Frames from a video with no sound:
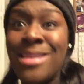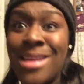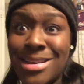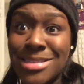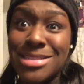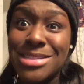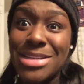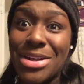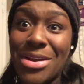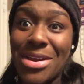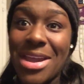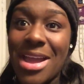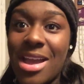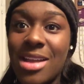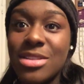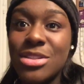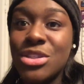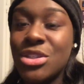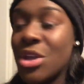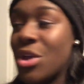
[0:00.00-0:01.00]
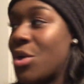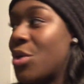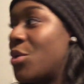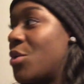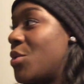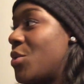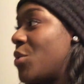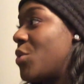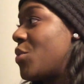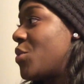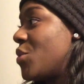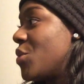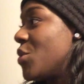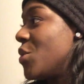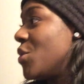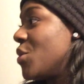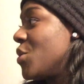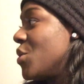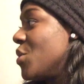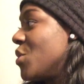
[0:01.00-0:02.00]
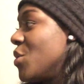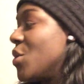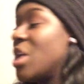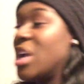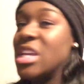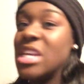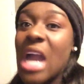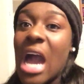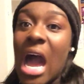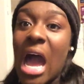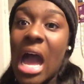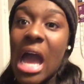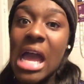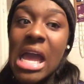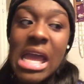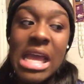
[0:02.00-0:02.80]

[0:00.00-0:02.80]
necessary yet. So, yeah.